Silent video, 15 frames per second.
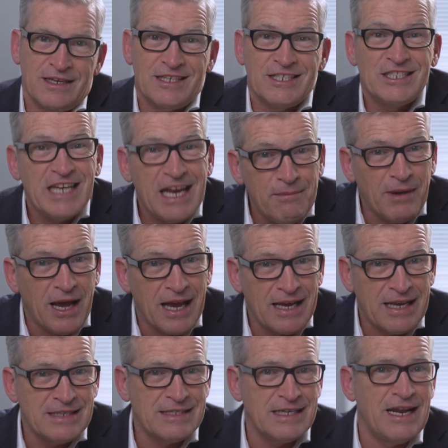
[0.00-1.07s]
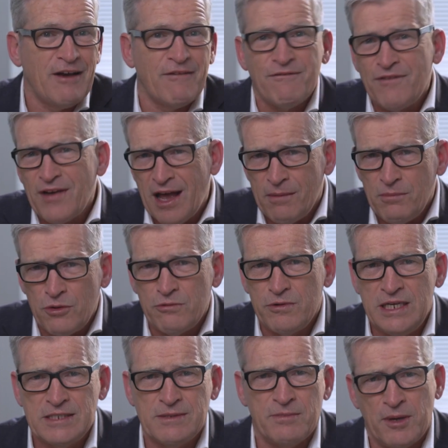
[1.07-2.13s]
Share markets are now far more
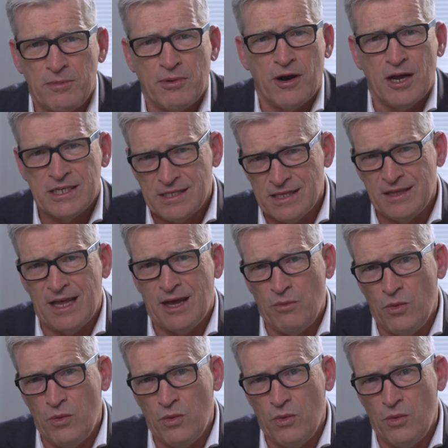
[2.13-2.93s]
reasonably priced than they